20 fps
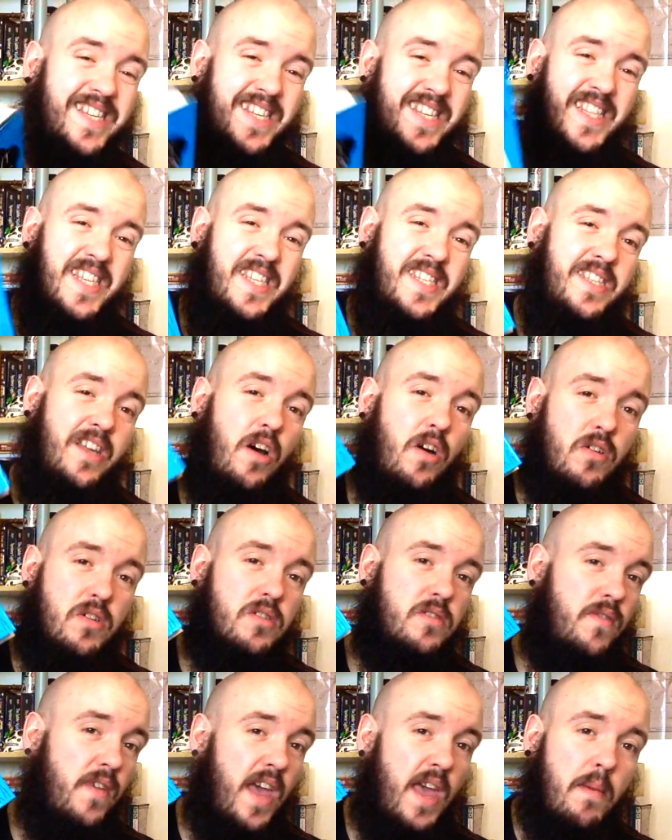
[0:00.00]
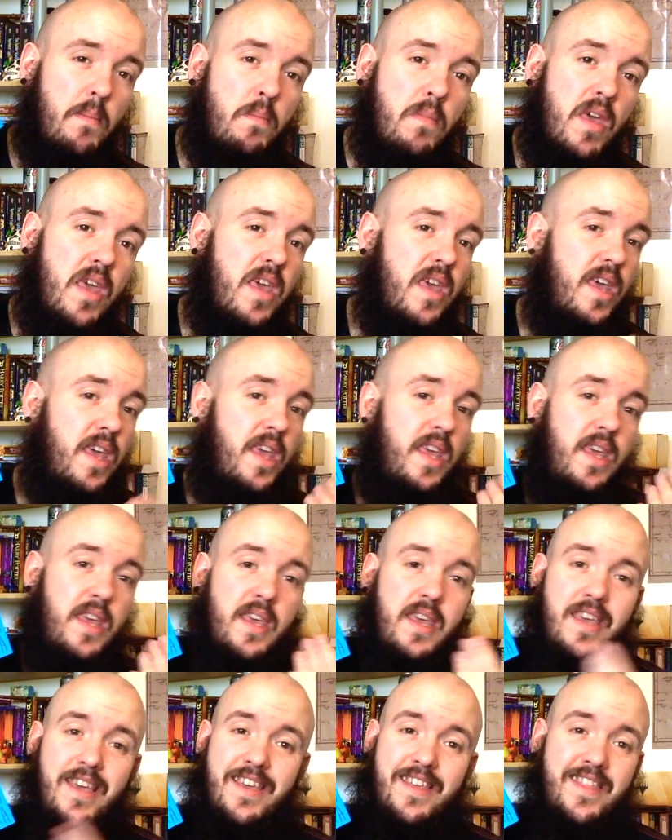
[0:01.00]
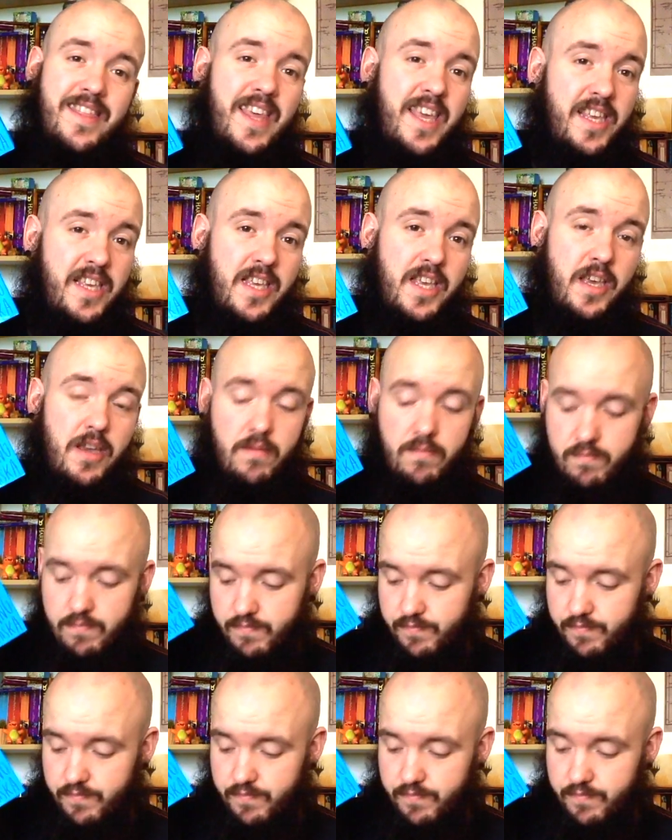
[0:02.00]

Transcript: this to Oxfam, thank you.